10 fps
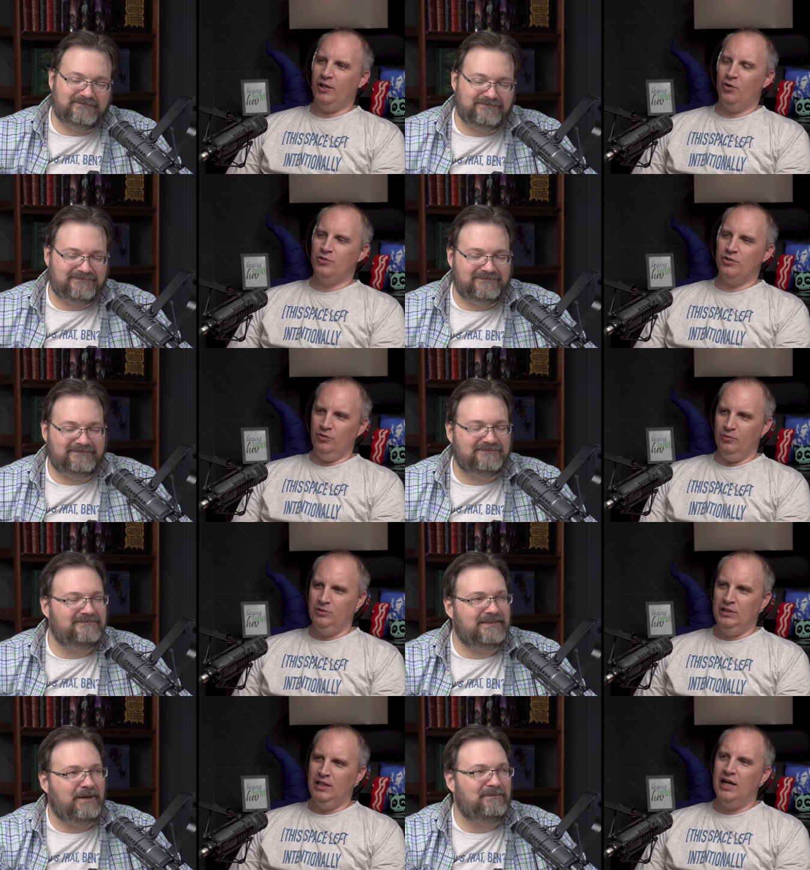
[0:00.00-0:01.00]
Speaker 1: I go
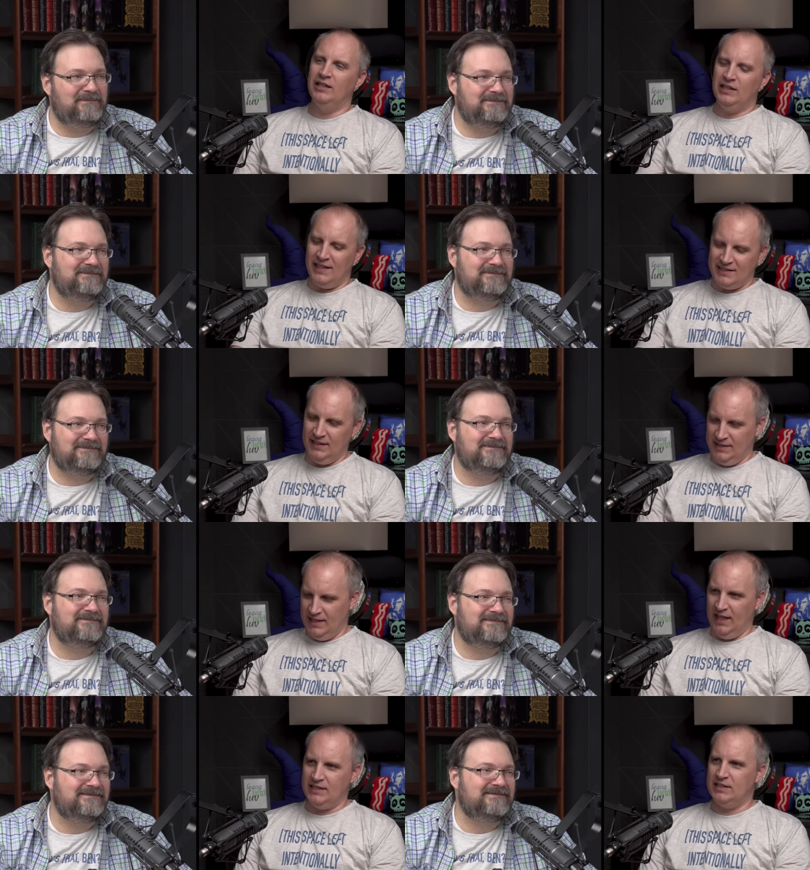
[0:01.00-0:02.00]
to. Yep. Unless
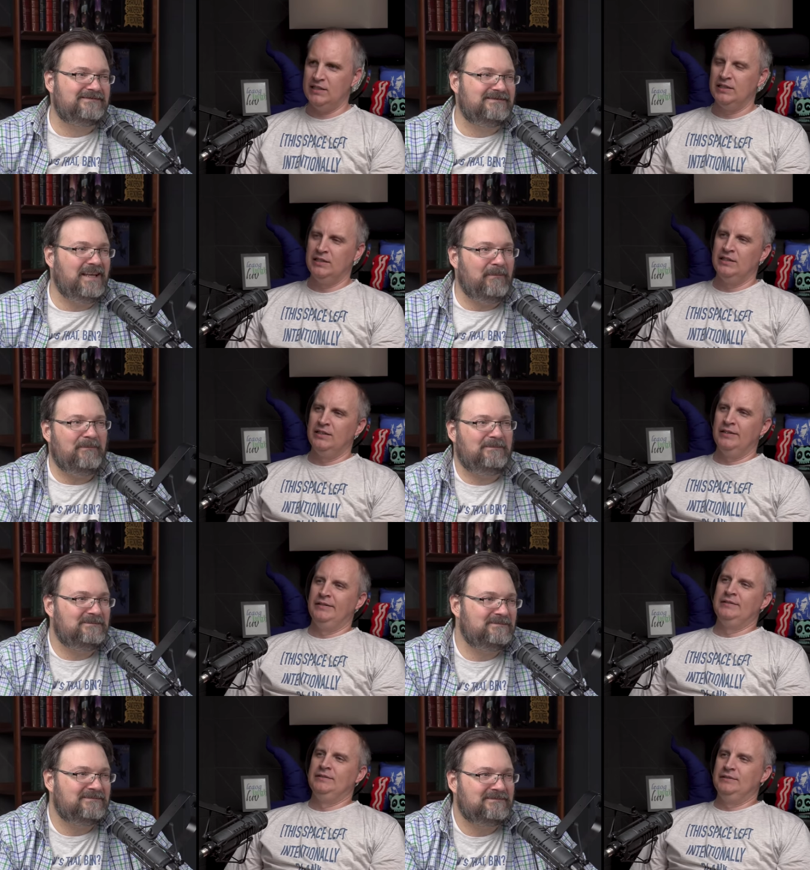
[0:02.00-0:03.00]
it's this. Yep.
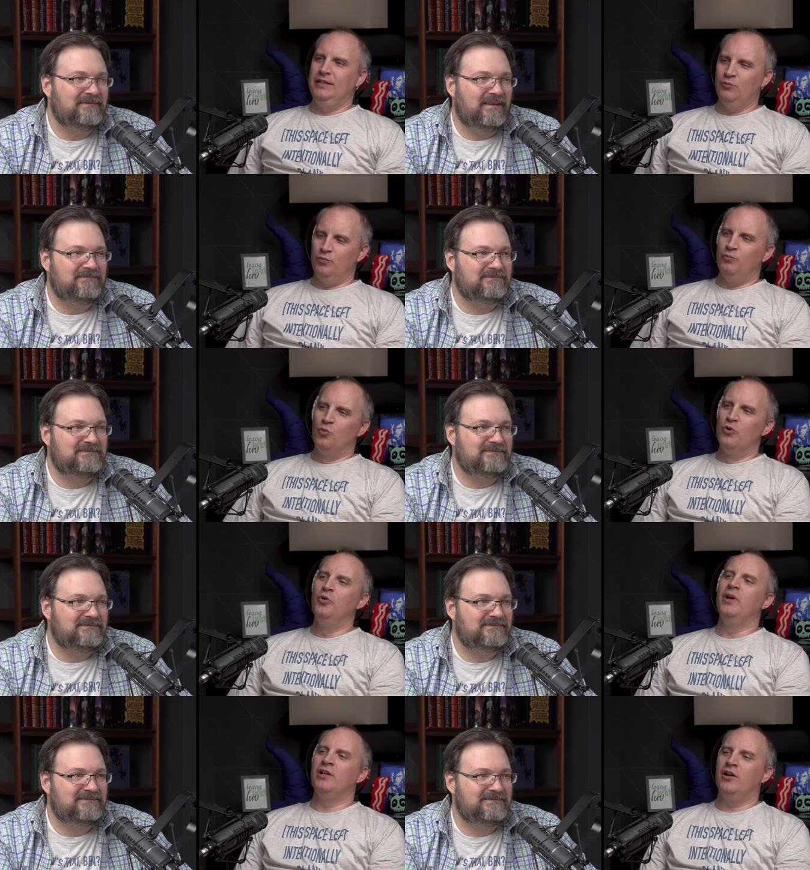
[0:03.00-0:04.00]
It
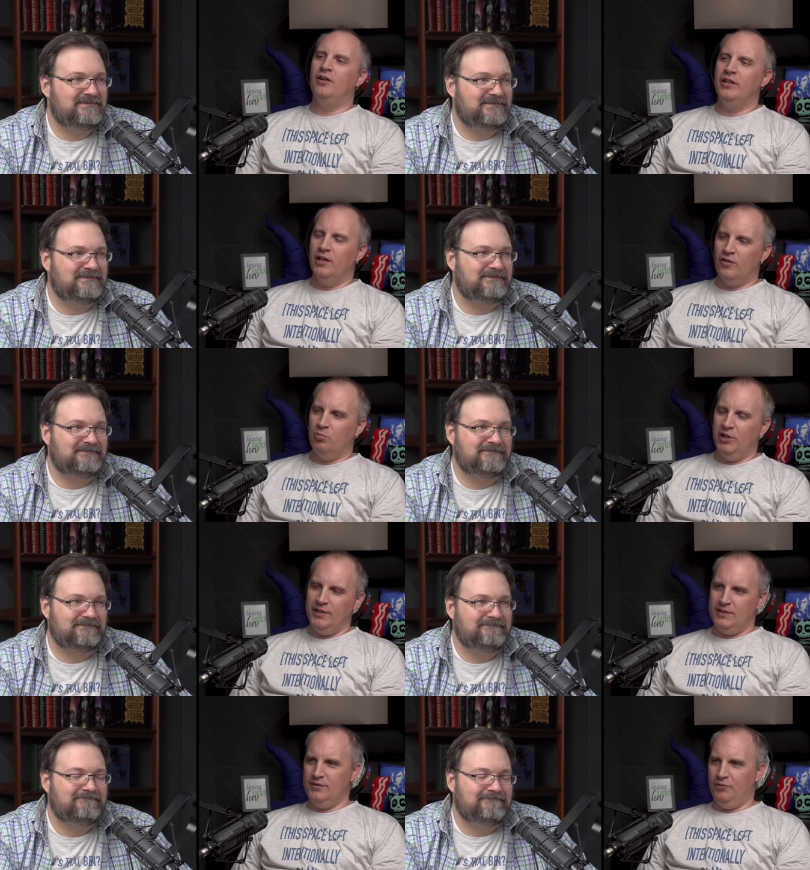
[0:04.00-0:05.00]
ruined all the other
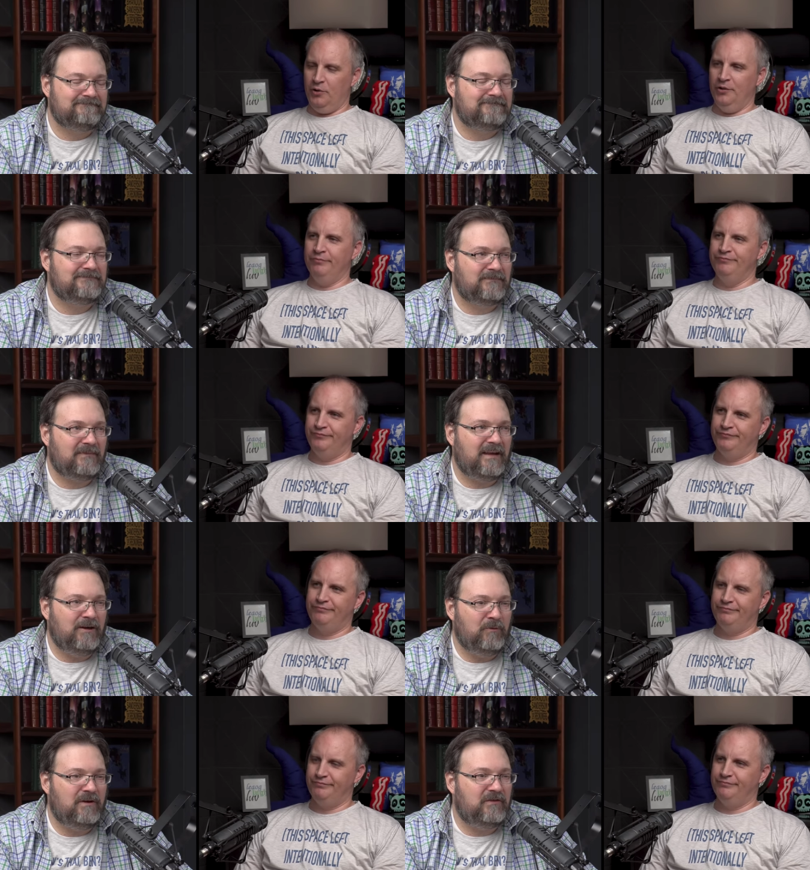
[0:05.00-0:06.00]
places for you.
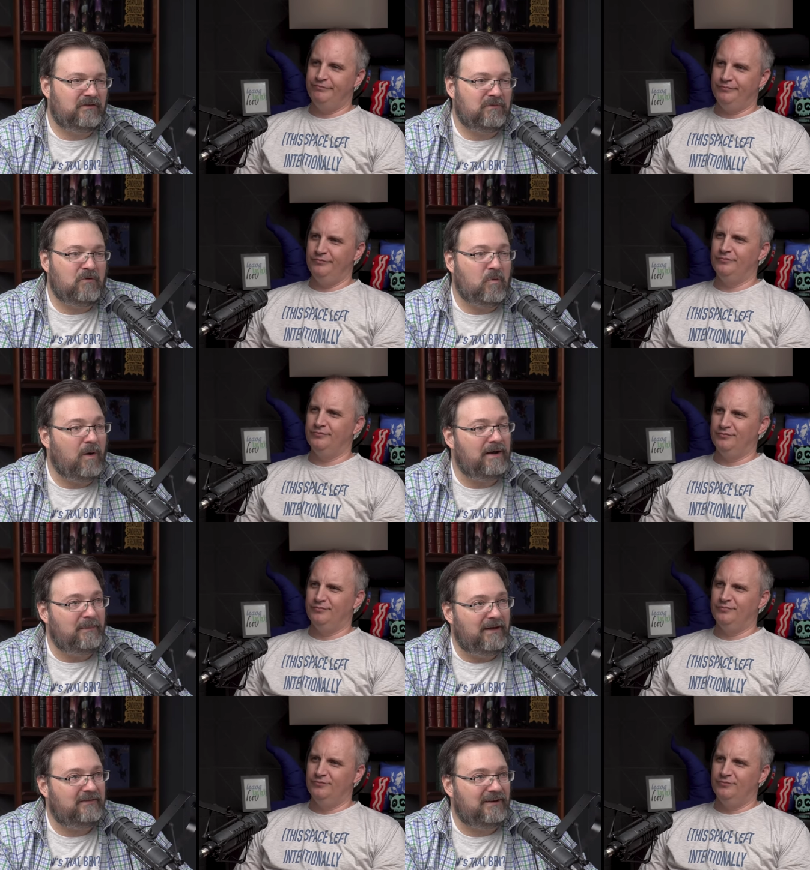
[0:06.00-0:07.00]
It
Speaker 2: was
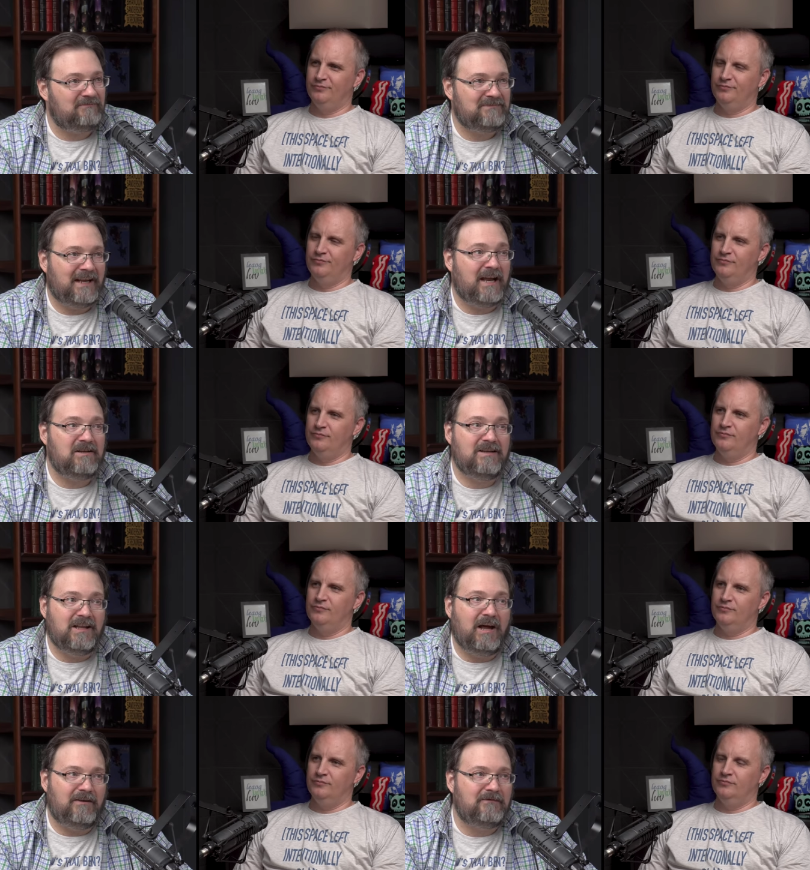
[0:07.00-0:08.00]
quite amazing, and I
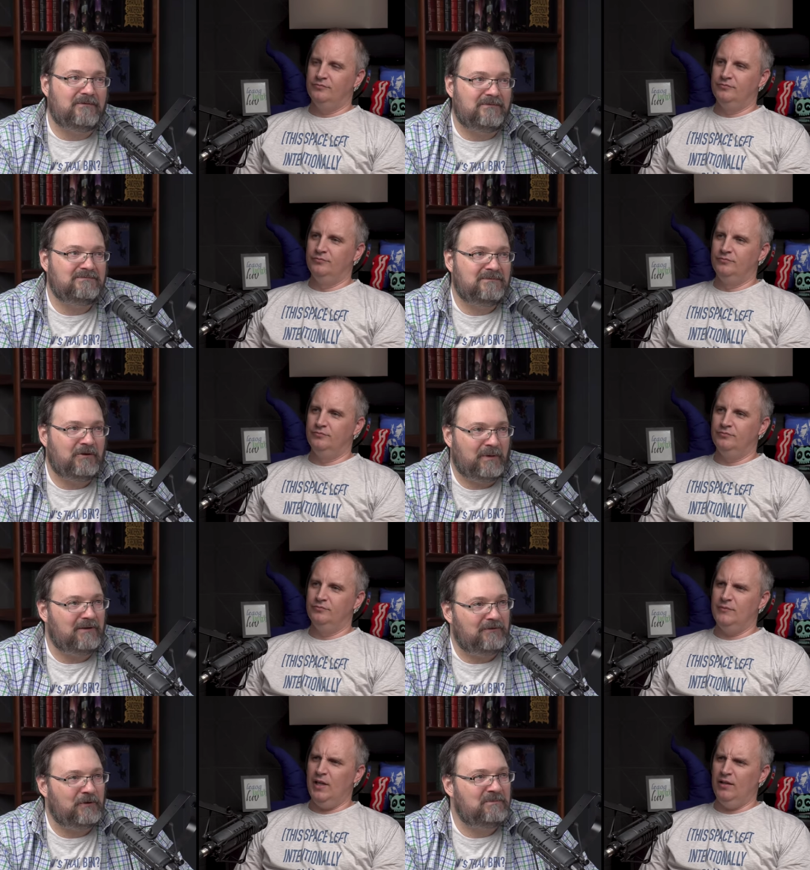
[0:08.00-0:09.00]
love
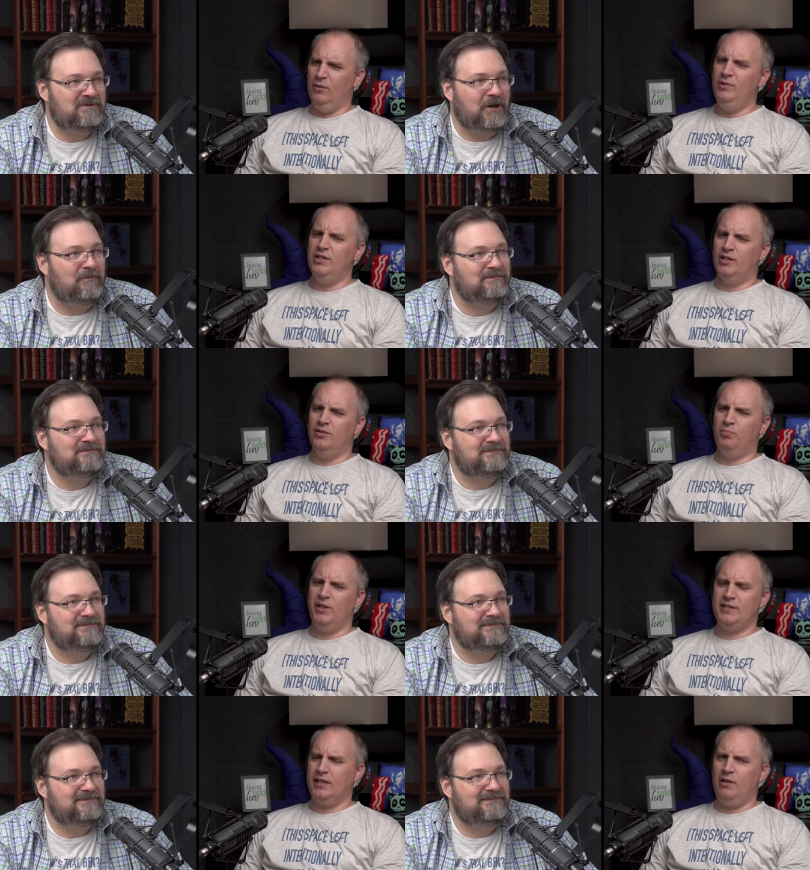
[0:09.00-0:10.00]
Korean food. Yeah, so. It was
Speaker 1: a
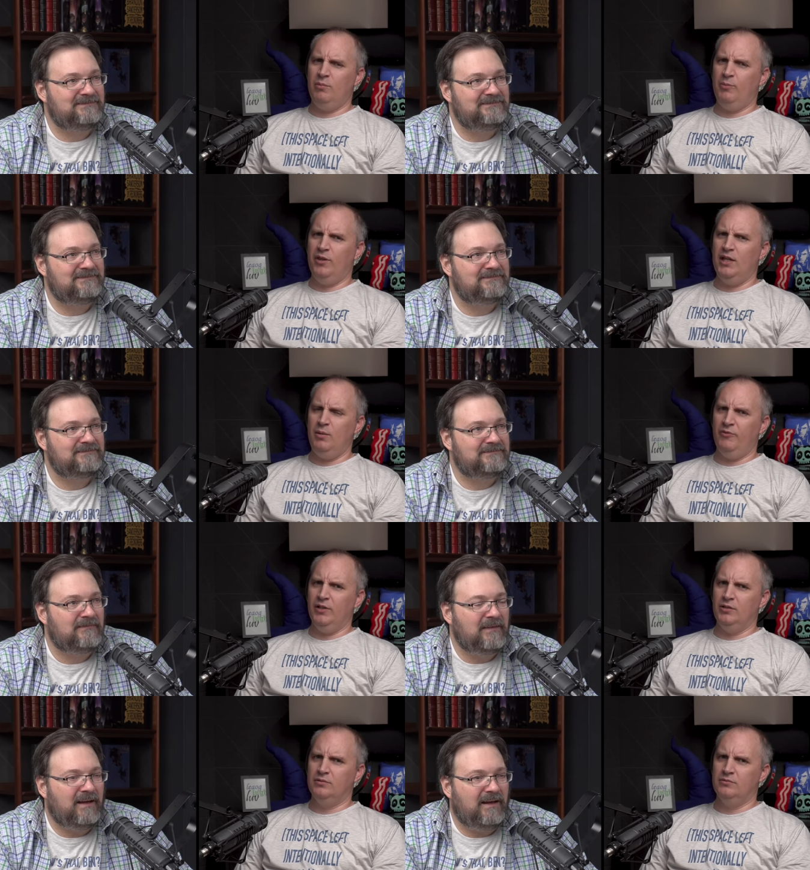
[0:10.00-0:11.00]
good place. I can't remember mm -hmm. the
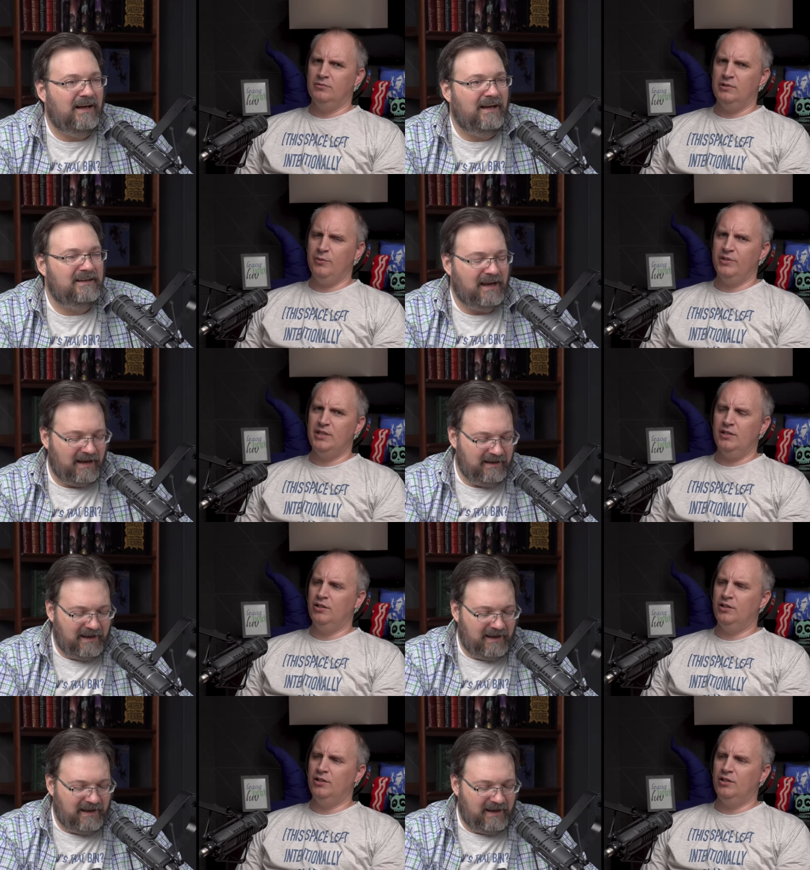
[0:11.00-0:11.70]
name of it. Uh, yeah, i